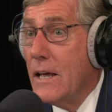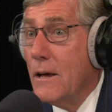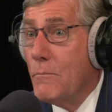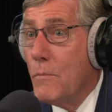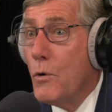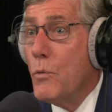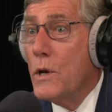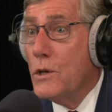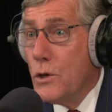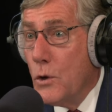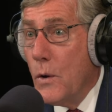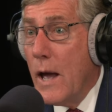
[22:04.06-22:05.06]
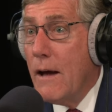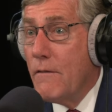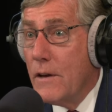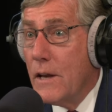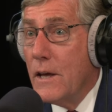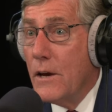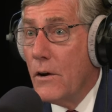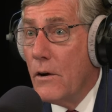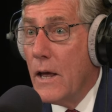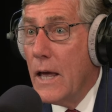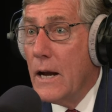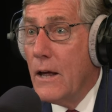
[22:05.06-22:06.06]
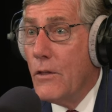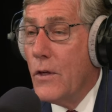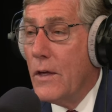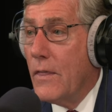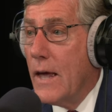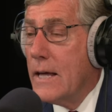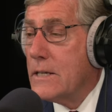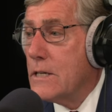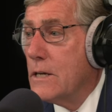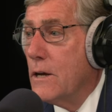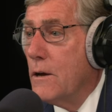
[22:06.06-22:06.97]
Yeah. But we do have it here. And I think that's